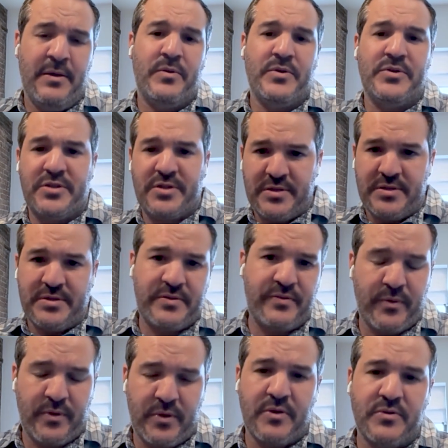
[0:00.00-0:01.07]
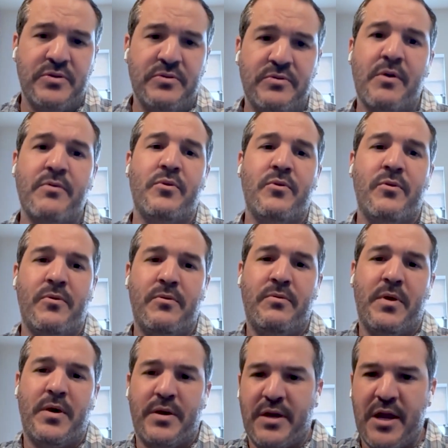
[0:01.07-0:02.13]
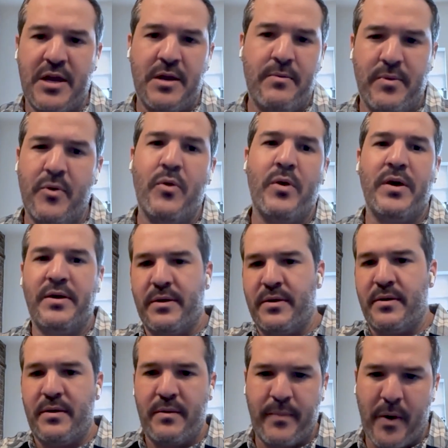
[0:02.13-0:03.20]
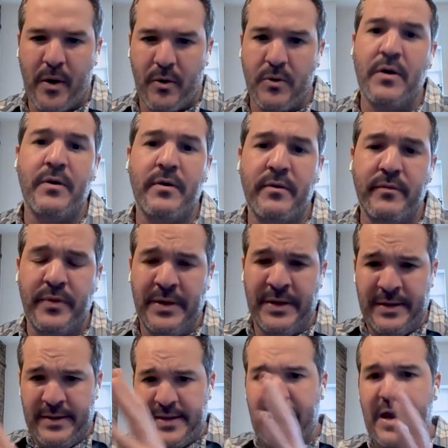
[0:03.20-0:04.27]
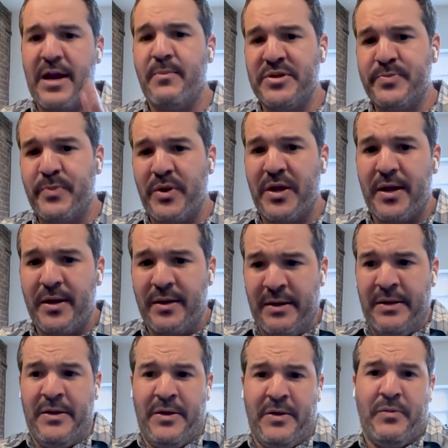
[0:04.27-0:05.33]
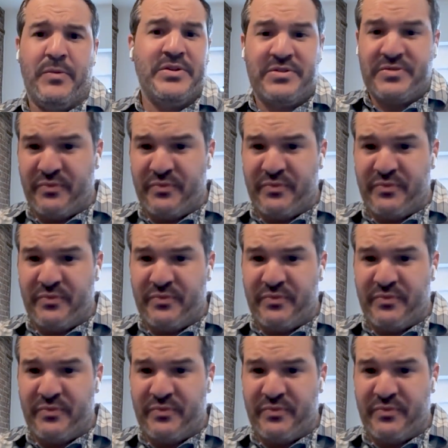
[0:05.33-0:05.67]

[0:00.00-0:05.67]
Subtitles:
which is, for those who don't know, a cannabinoid, a part of the cannabis plant, was